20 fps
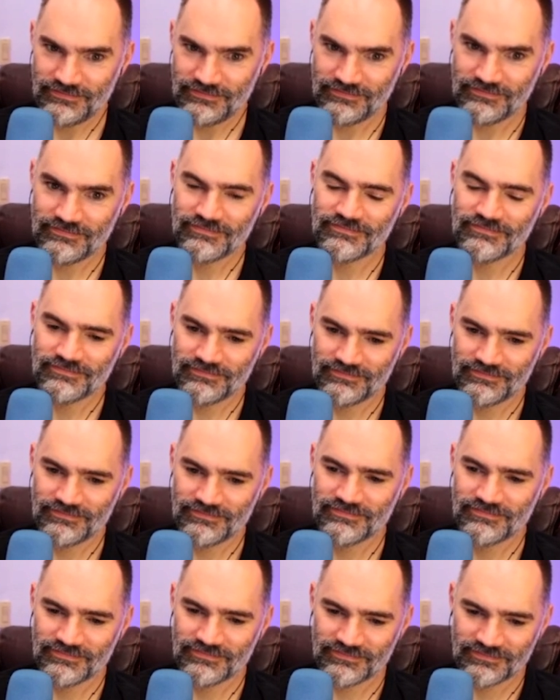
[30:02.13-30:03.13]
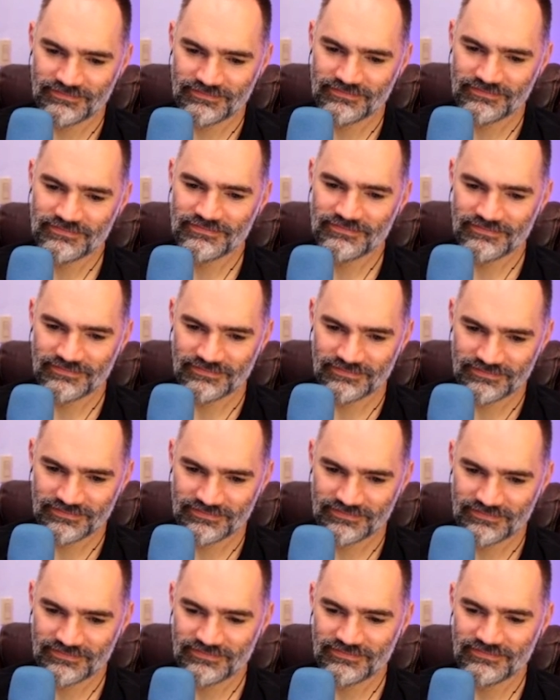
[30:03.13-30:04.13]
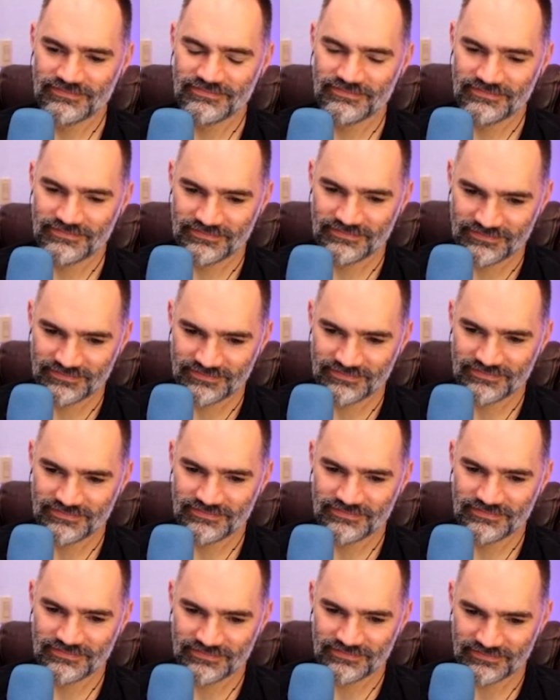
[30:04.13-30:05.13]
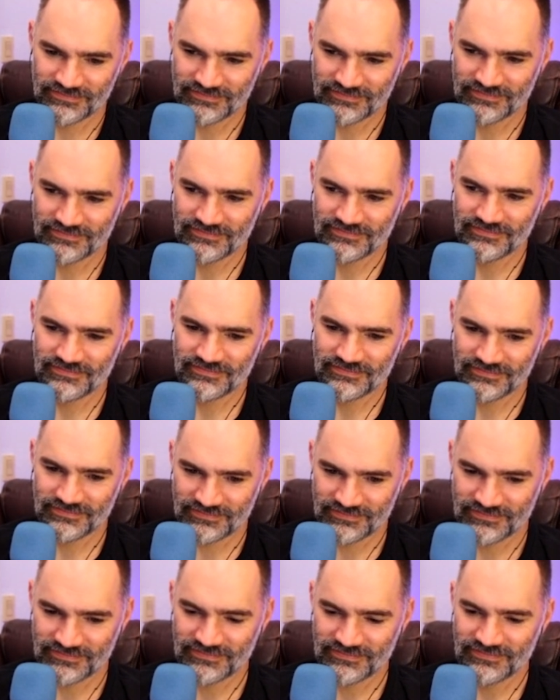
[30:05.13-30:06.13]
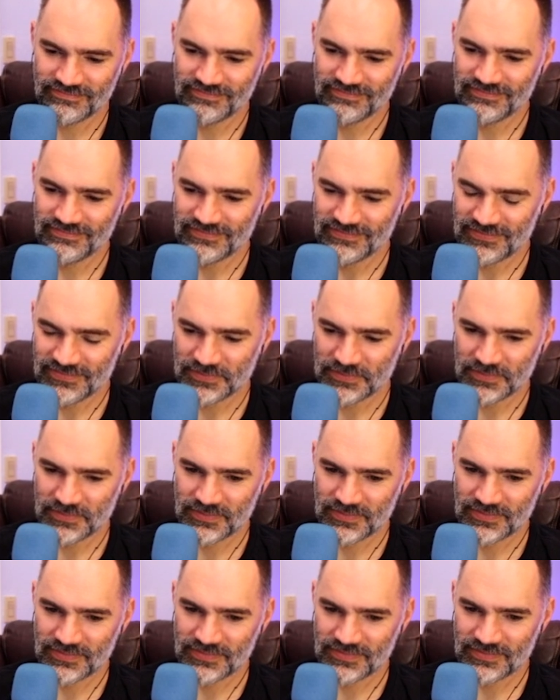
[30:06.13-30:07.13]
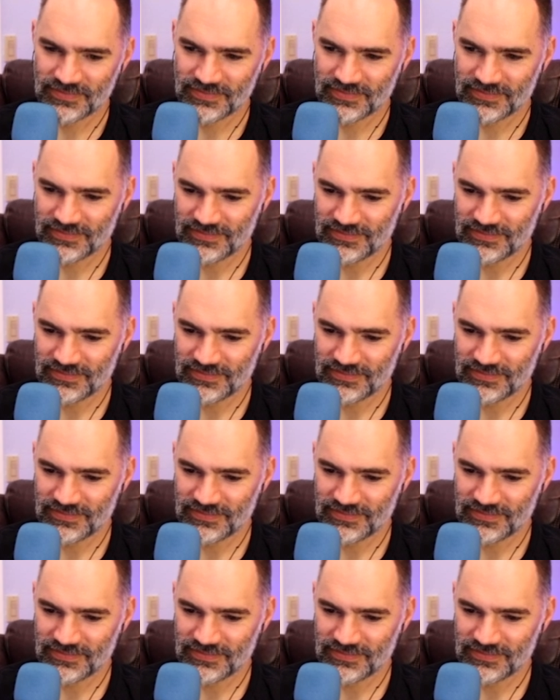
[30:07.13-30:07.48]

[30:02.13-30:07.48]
(silent)